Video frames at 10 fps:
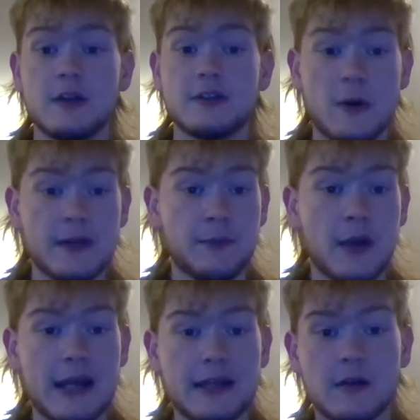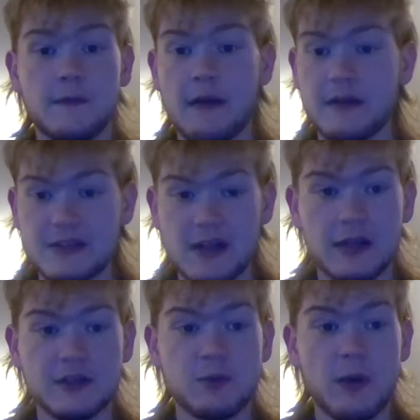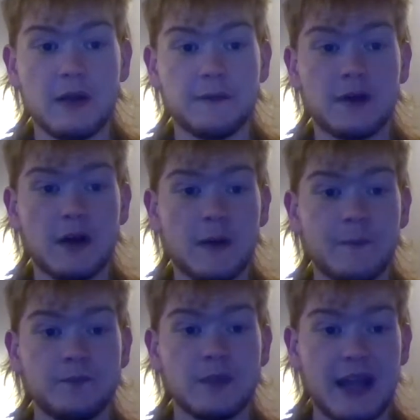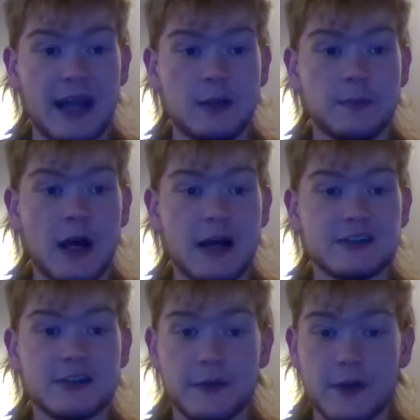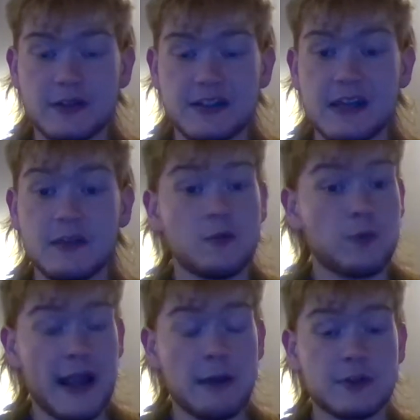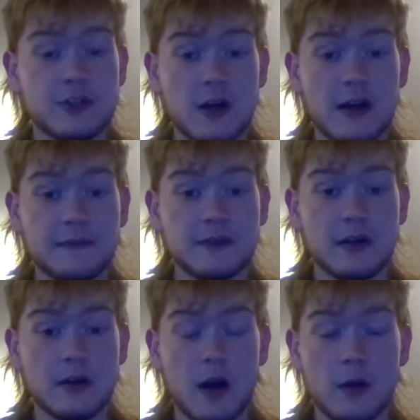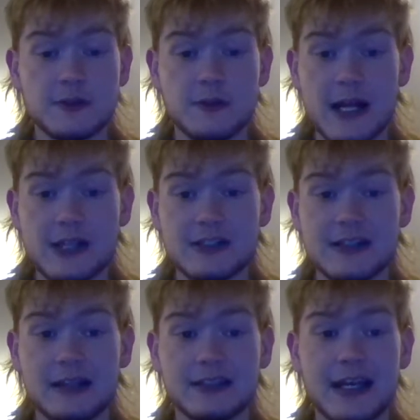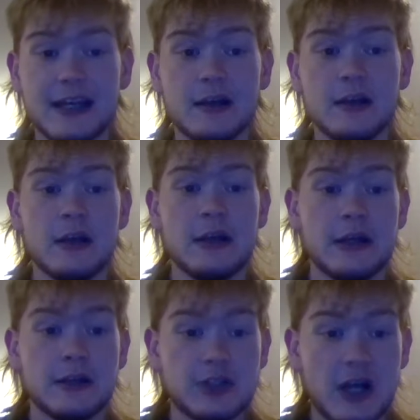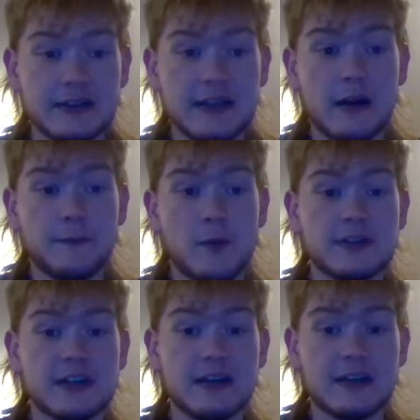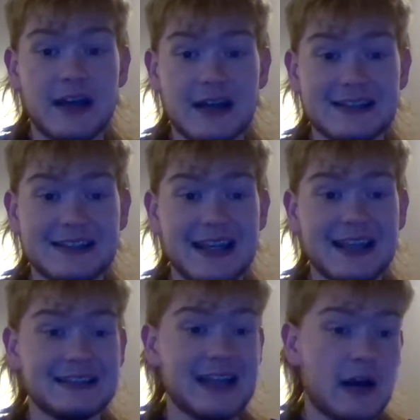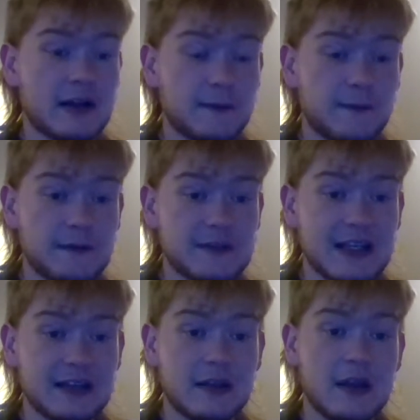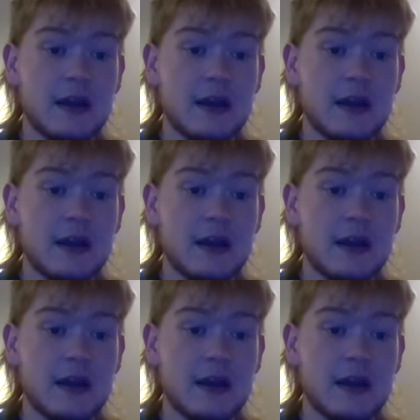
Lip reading: Tony Breidinger, very solid 12th for her. Caleb Costner, 13th. Great return after their car was crashed at Talladega. John Garrett, 14th. Gus Dean down in 15th.